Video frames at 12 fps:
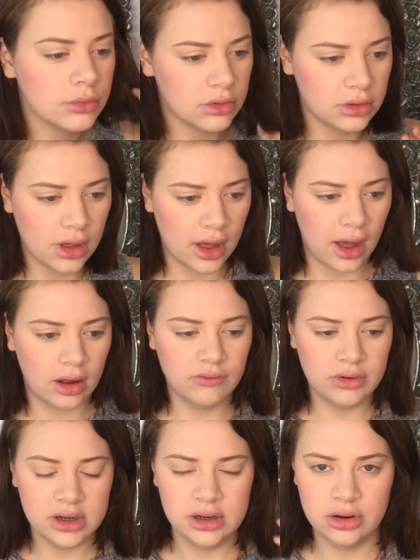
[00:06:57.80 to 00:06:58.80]
So yeah, a
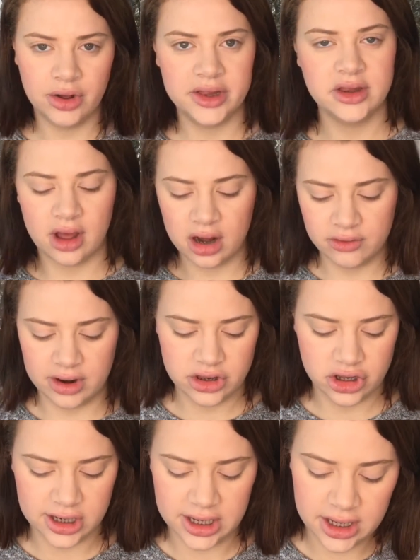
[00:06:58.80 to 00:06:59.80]
really nice colour
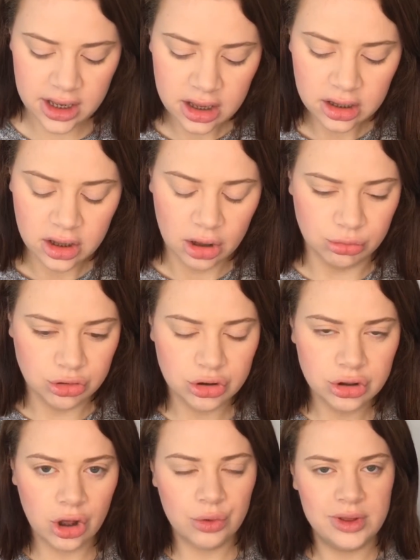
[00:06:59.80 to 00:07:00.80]
actually. I'm just
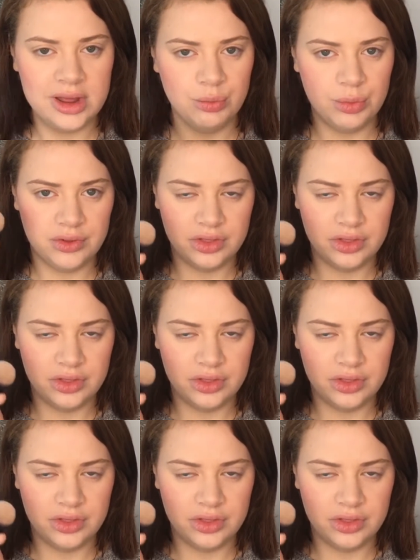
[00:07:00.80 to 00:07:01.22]
going to go in with